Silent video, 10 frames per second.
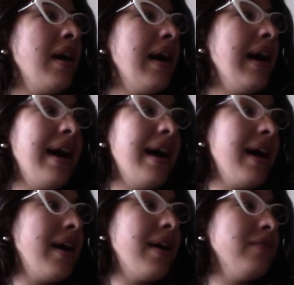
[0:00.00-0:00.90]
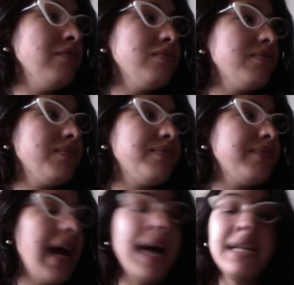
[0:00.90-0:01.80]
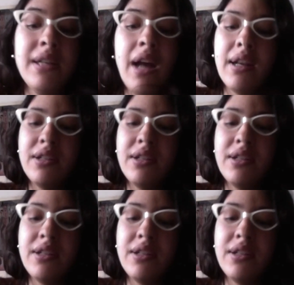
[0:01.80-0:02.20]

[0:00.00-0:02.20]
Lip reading: I do not